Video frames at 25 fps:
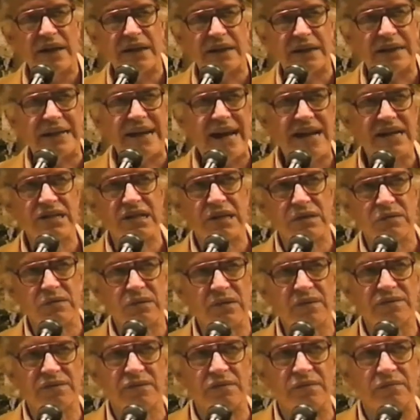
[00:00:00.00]
to cast the
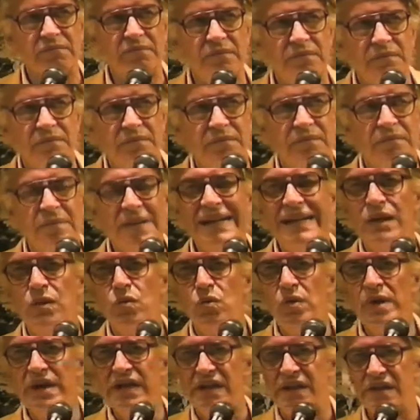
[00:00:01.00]
role for many
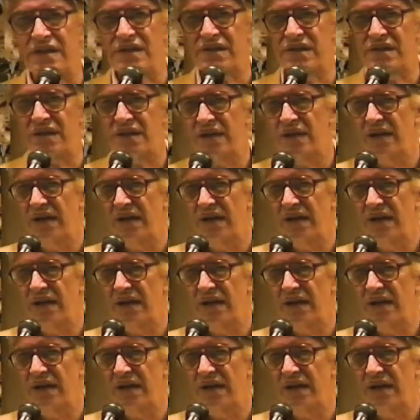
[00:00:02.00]
weeks,